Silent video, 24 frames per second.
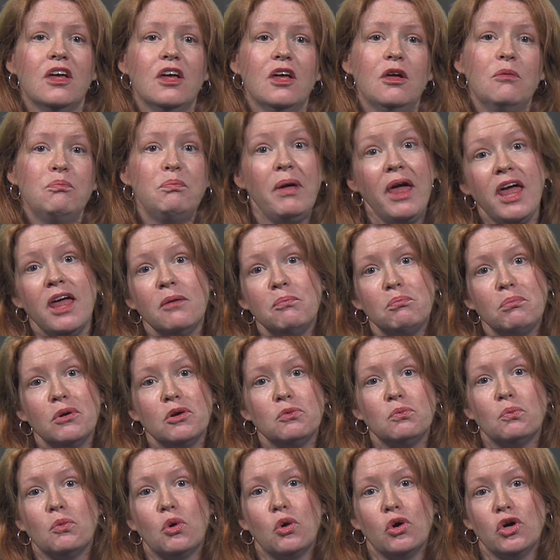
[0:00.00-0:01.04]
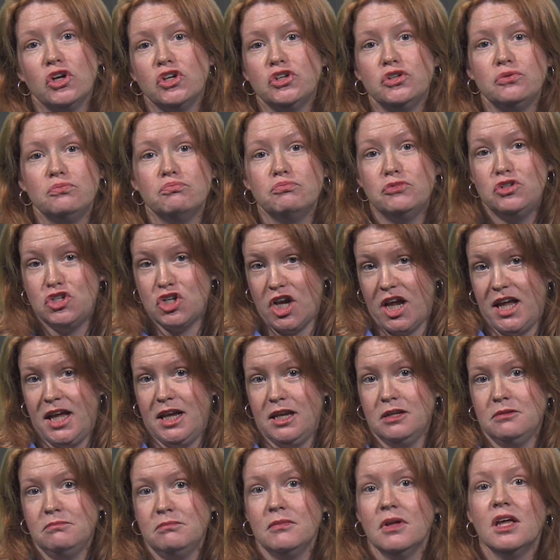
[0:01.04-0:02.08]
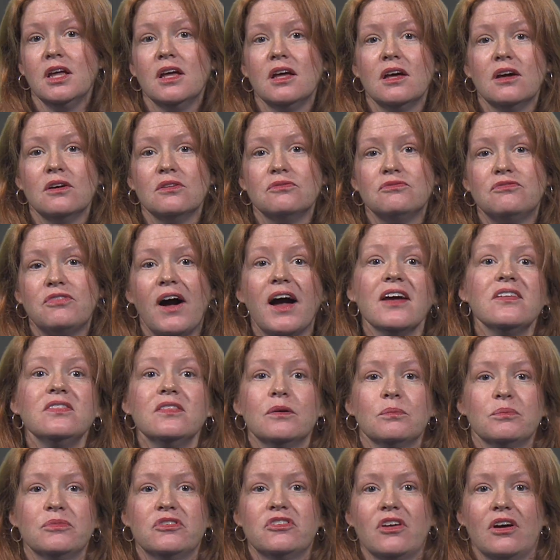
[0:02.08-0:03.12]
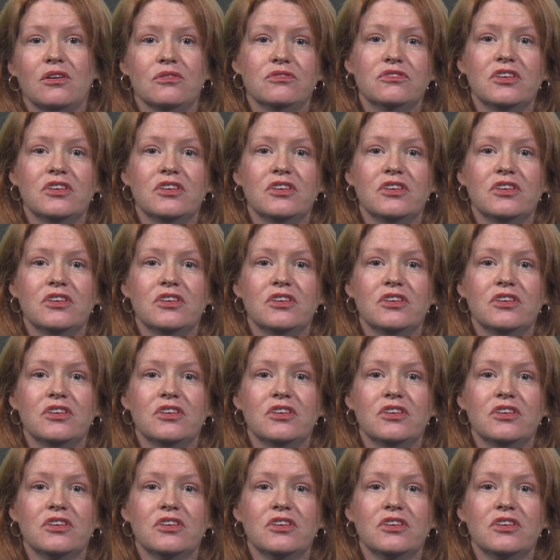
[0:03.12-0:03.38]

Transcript: Pip or Jane find themselves